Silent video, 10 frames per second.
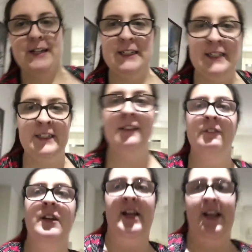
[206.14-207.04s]
it
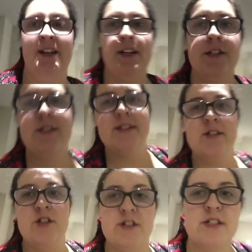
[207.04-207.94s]
and it's
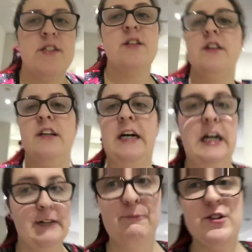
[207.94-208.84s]
just,
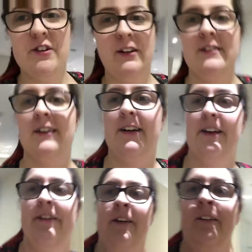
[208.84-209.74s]
I'm so
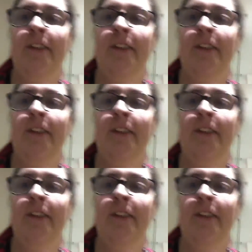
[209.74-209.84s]
excited.